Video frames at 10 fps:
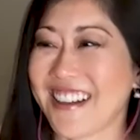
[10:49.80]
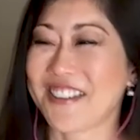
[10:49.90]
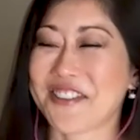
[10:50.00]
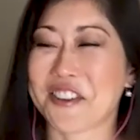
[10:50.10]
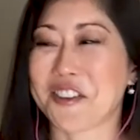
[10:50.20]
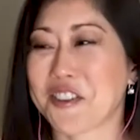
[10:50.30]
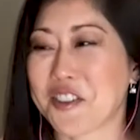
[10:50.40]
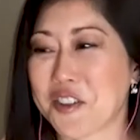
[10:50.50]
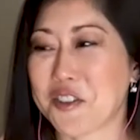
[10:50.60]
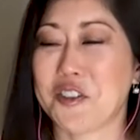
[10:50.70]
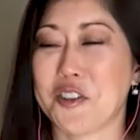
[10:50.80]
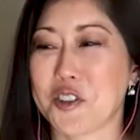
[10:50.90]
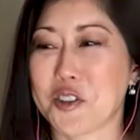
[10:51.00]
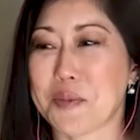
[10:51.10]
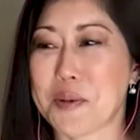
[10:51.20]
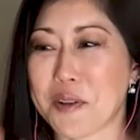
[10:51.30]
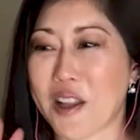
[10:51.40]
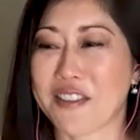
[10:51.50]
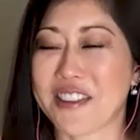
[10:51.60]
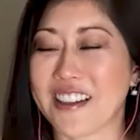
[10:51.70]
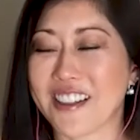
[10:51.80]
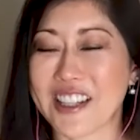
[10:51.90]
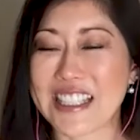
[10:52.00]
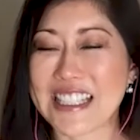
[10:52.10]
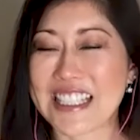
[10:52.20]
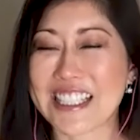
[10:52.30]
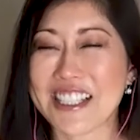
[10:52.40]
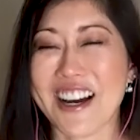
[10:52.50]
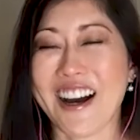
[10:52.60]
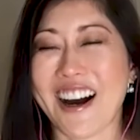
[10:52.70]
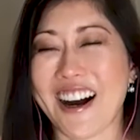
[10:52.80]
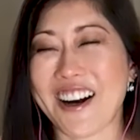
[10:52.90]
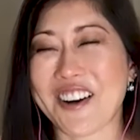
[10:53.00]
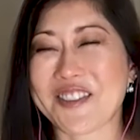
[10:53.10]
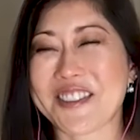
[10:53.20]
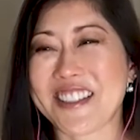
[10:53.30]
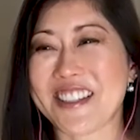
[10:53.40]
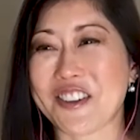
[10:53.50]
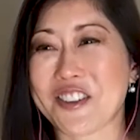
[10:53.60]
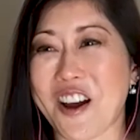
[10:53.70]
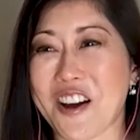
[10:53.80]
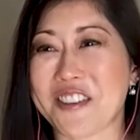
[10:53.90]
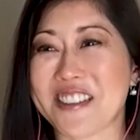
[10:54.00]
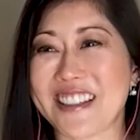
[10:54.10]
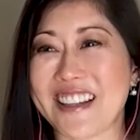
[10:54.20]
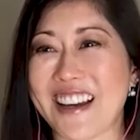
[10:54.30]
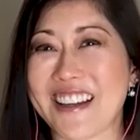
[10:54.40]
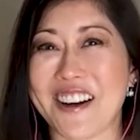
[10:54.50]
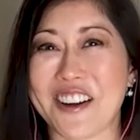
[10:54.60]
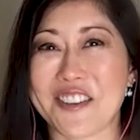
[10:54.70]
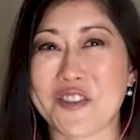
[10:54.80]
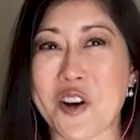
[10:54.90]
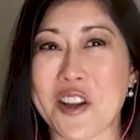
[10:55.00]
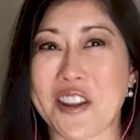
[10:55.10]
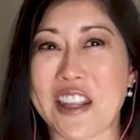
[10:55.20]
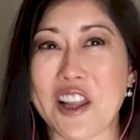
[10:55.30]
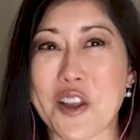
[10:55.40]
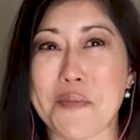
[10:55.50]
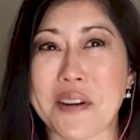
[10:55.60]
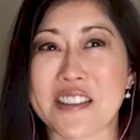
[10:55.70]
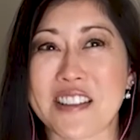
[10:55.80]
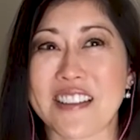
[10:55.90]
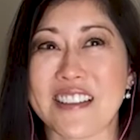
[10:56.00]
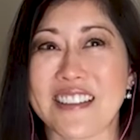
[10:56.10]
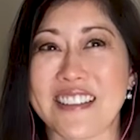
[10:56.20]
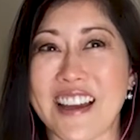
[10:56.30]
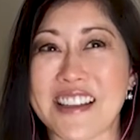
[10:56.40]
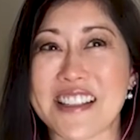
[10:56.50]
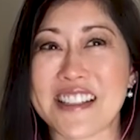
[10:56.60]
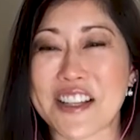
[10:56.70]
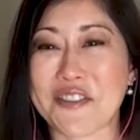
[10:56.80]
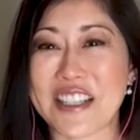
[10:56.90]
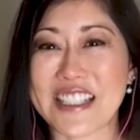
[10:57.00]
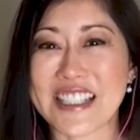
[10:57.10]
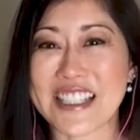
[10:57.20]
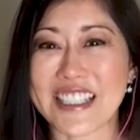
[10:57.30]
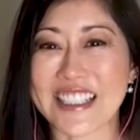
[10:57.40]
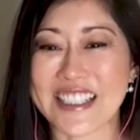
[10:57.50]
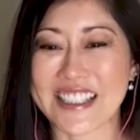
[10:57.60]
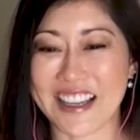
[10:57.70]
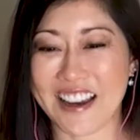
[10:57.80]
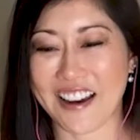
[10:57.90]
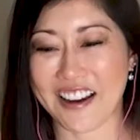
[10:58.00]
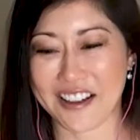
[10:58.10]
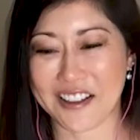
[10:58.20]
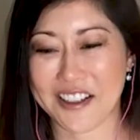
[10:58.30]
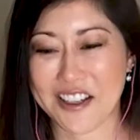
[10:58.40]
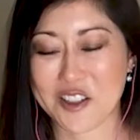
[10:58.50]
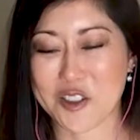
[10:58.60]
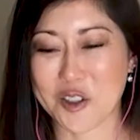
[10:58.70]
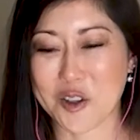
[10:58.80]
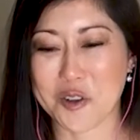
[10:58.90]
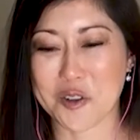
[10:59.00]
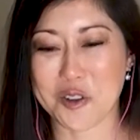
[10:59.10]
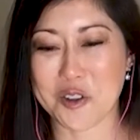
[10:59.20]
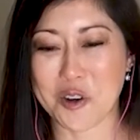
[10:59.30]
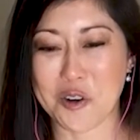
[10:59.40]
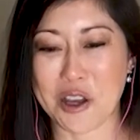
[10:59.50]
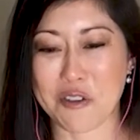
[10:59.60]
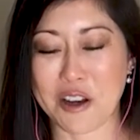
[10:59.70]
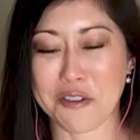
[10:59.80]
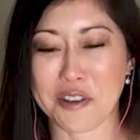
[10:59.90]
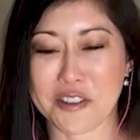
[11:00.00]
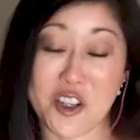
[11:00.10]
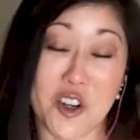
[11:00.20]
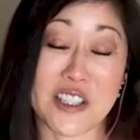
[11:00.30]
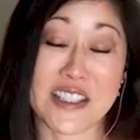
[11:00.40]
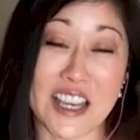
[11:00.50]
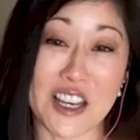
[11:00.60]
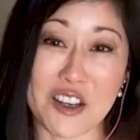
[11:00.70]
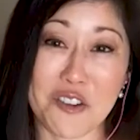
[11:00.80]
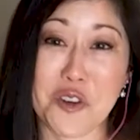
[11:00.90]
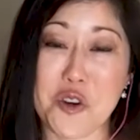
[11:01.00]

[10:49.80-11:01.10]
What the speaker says: For you older people out there listening, obviously icon, won the Olympics in 1976. And so, that I started skating a few